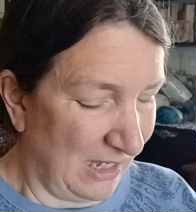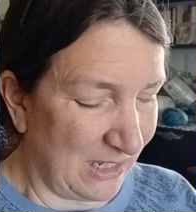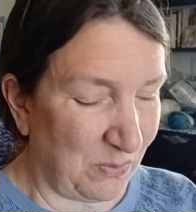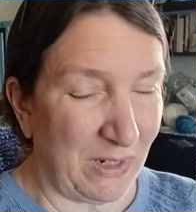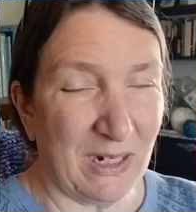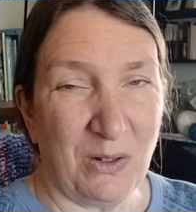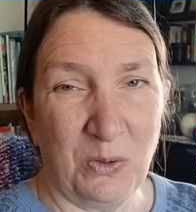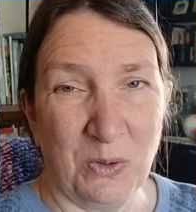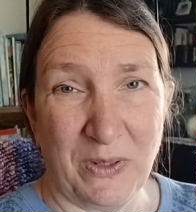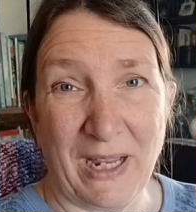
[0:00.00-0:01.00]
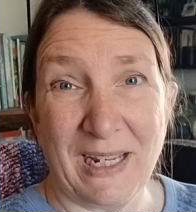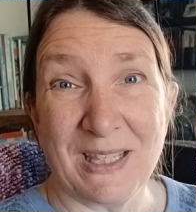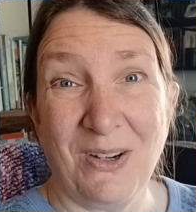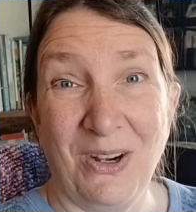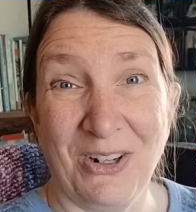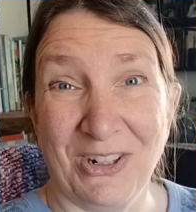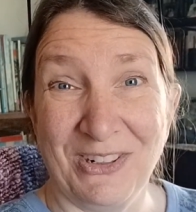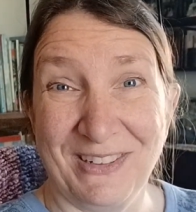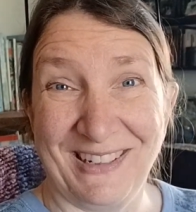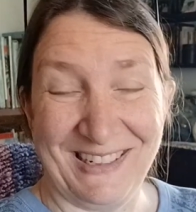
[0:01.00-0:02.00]
As we get older, that gets
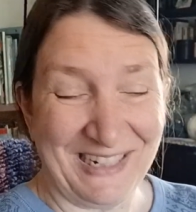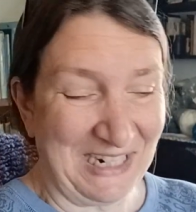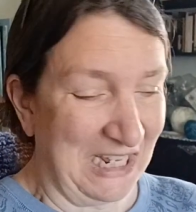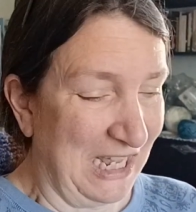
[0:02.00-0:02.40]
harder, doesn't it?